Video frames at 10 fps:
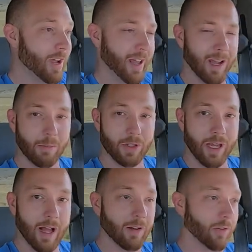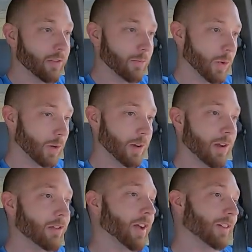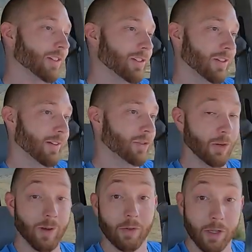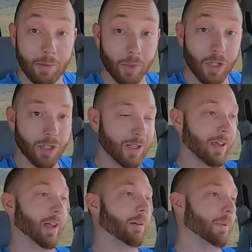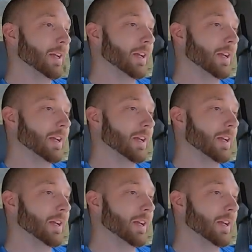It helps the algorithm work and all that good stuff. So I'd really appreciate the help.